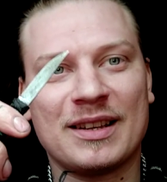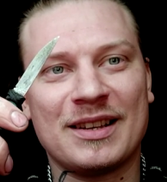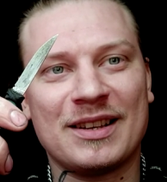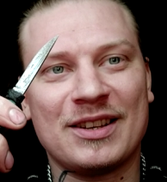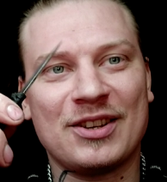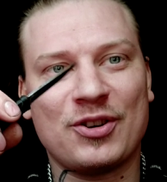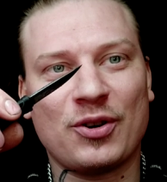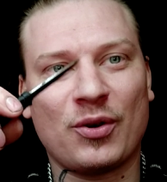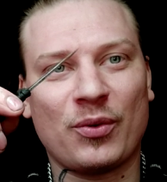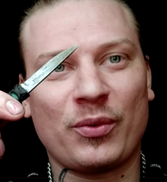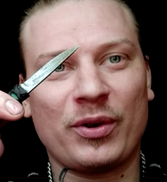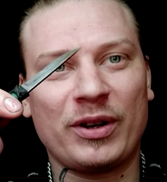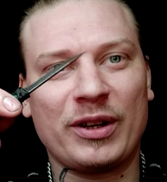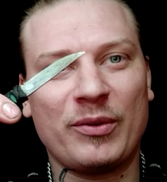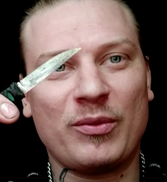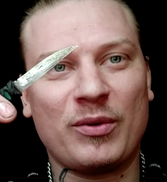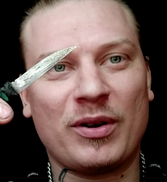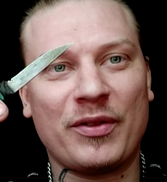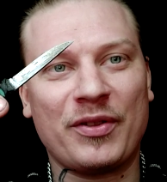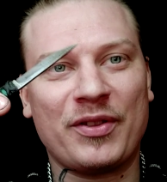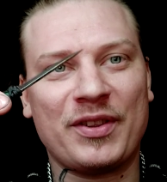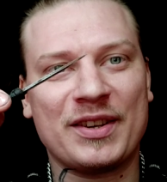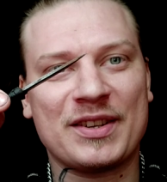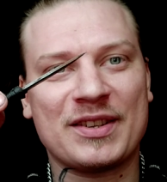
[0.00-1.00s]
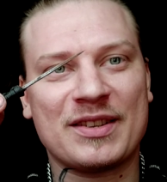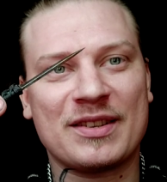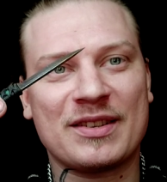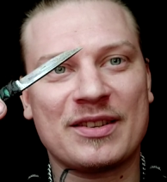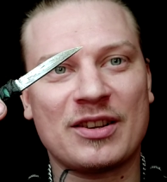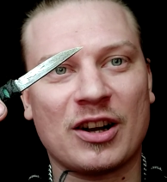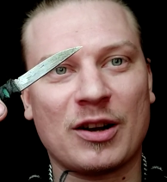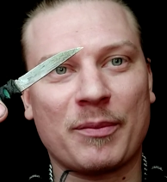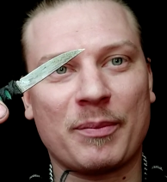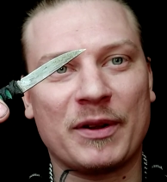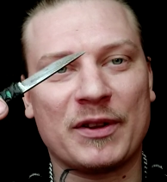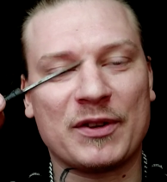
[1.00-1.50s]
you don't really want this
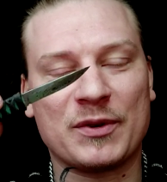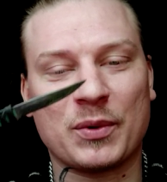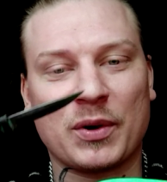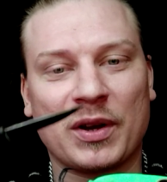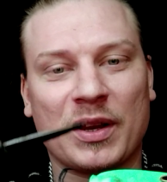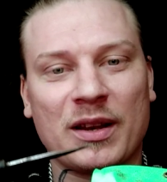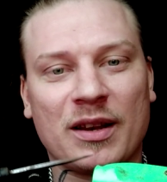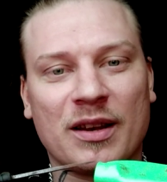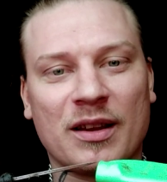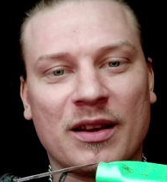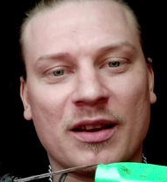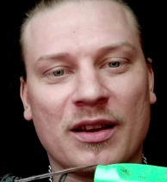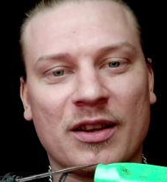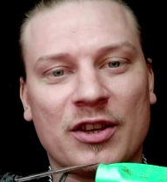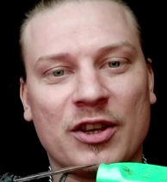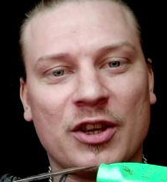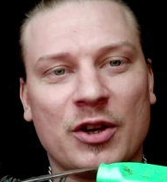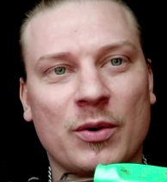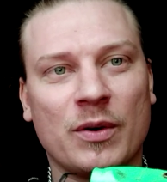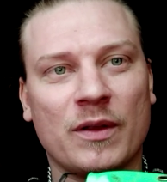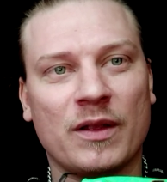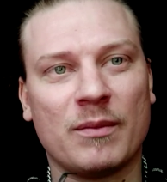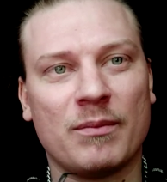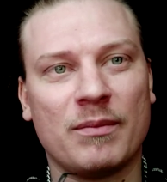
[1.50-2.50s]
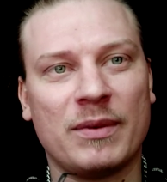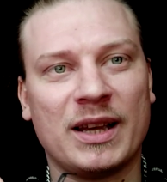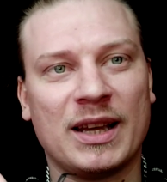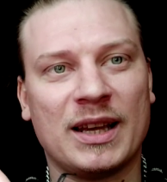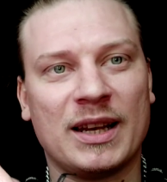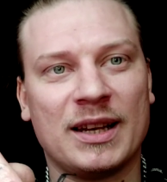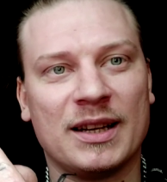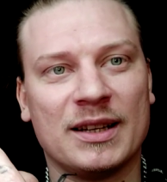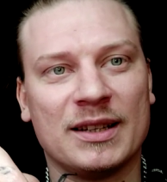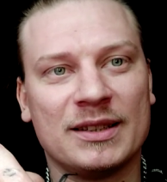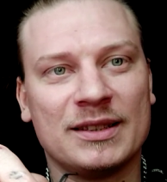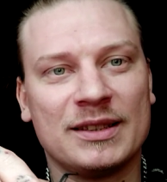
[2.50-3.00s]
stuck between you and the
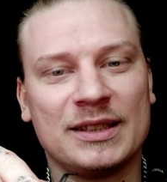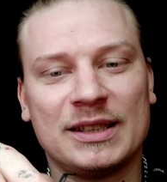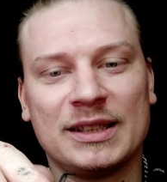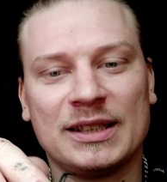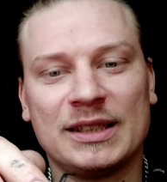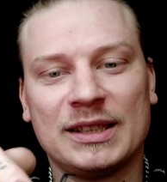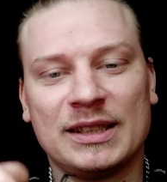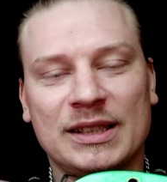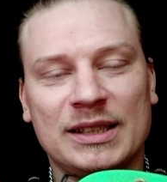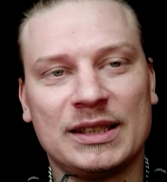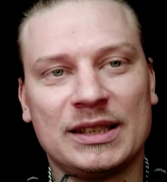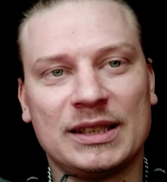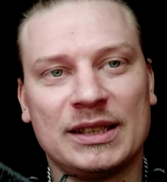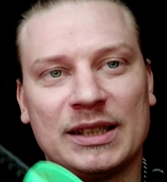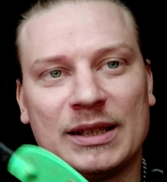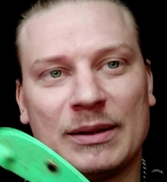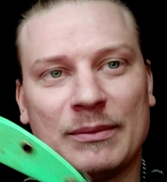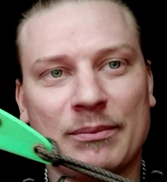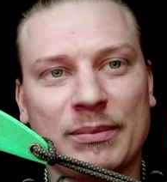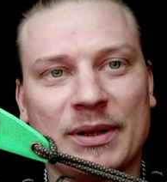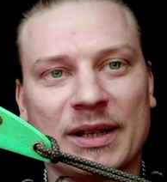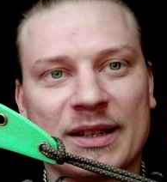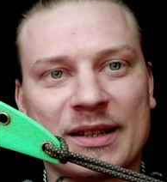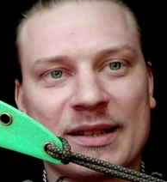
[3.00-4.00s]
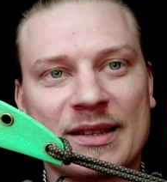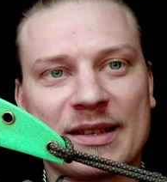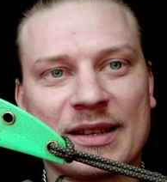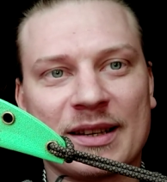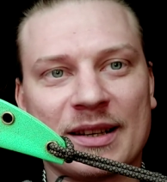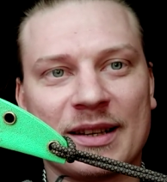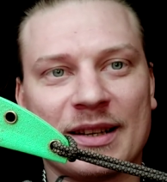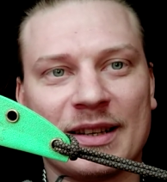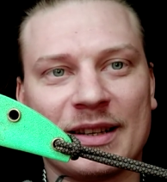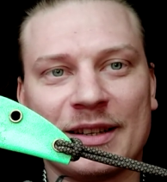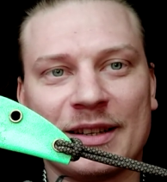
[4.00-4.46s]
bed. But